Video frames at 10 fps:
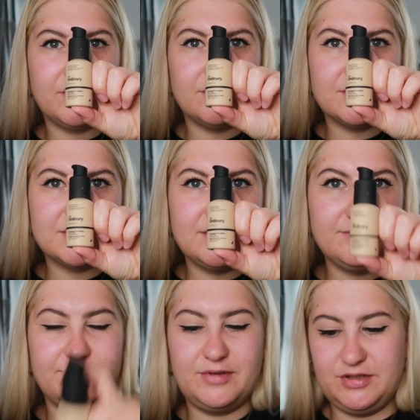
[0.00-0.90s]

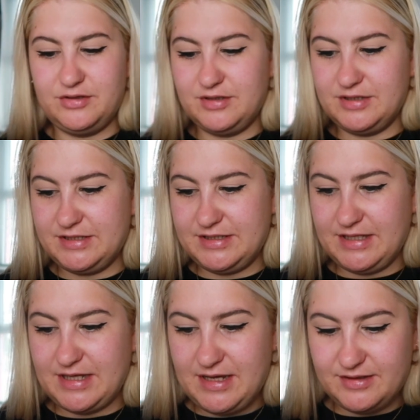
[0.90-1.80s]
Focusing, but you can
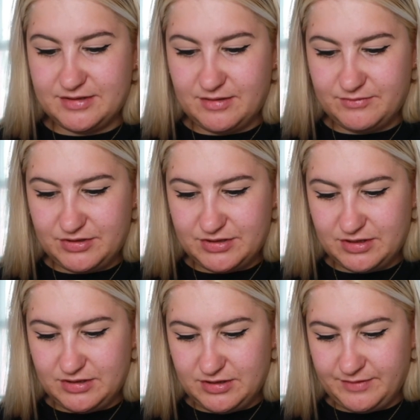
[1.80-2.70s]
see that. So I'm
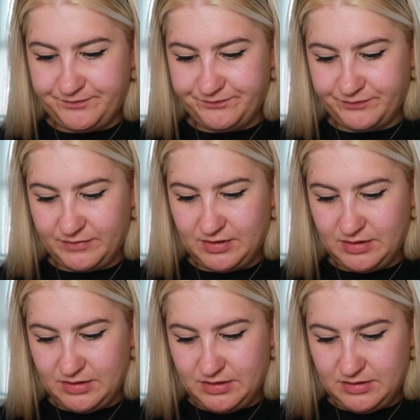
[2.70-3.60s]
just gonna
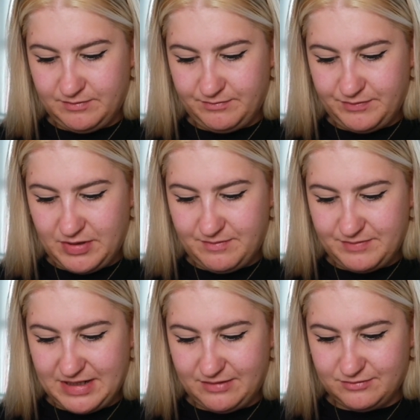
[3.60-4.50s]

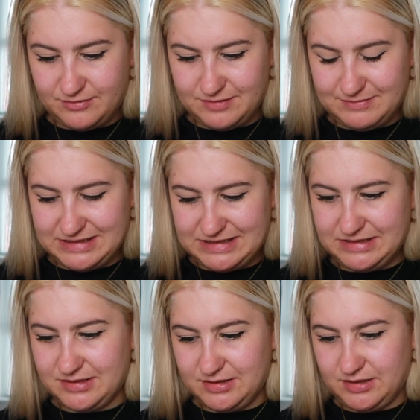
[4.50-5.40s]
pump out onto my
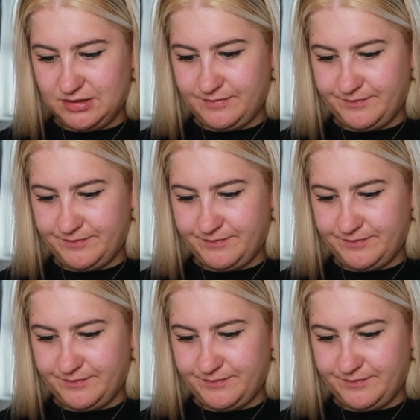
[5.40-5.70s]
hand.